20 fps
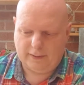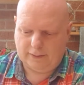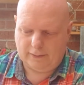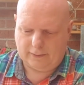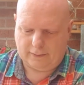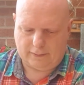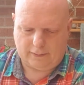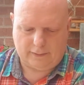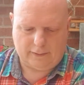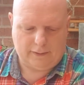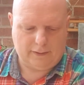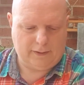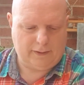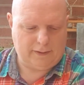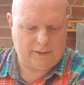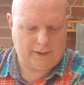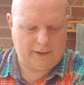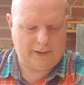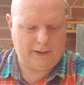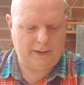Oh,
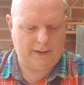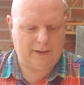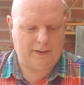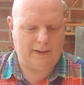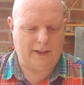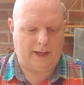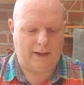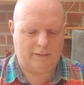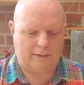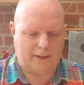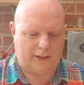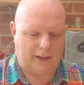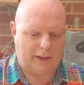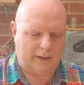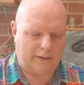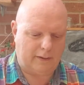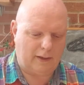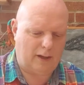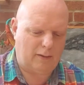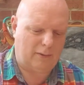the lizard's out
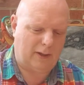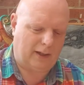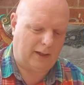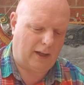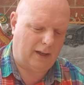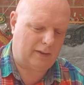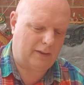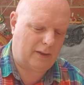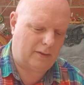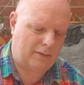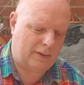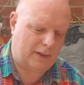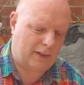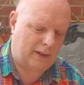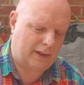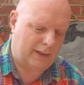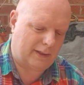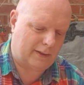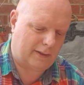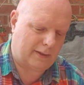again. Oh well, I'll use the
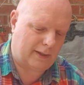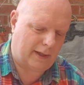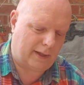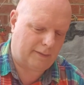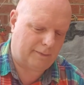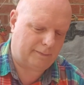lizard then.